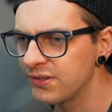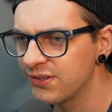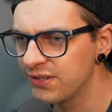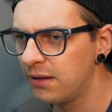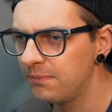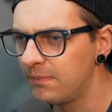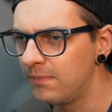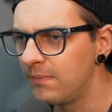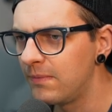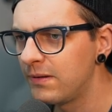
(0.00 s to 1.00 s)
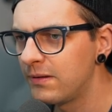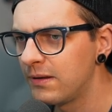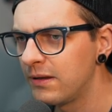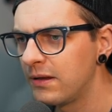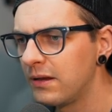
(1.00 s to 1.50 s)
some
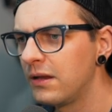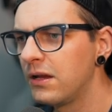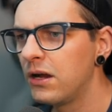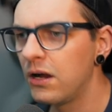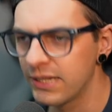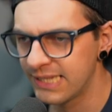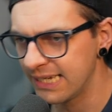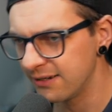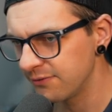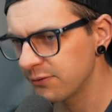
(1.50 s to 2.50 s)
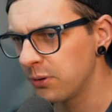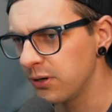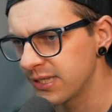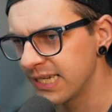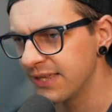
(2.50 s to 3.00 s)
idea of
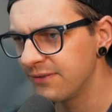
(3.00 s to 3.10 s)
quality at the